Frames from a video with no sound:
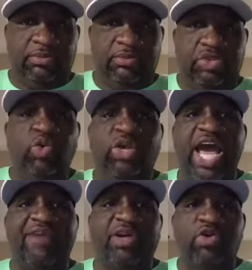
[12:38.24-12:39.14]
You want to
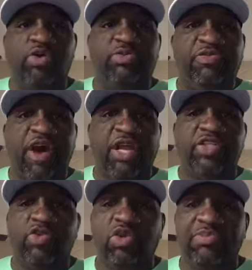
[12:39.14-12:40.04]
have a group to follow.
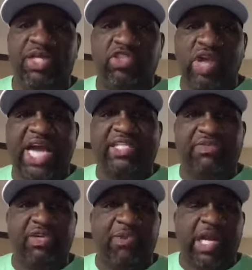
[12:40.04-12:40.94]
You want to be attractive
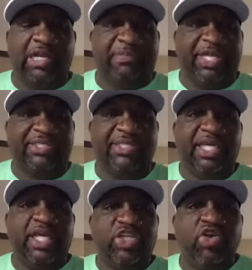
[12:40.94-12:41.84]
in the marketplace.
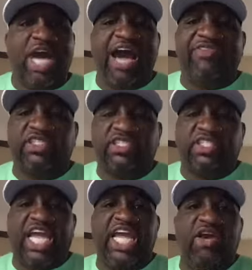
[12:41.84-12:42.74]
You have to
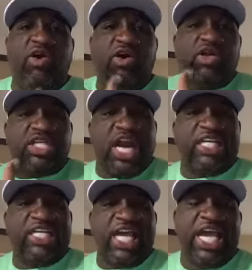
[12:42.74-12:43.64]
stay
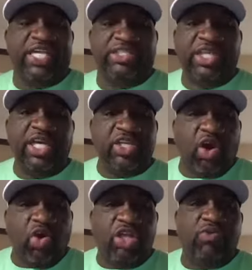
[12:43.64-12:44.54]
cutting edge. The
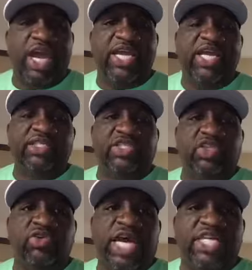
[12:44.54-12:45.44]
only way to
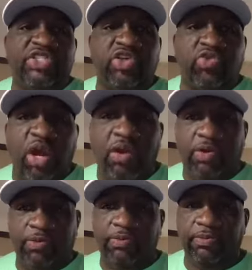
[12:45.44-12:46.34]
do that is to
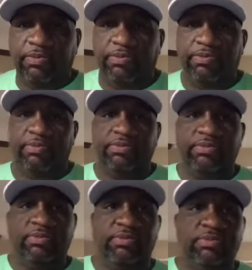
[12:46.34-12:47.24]
grow.
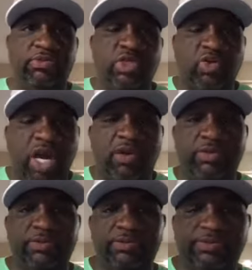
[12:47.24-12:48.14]
To grow.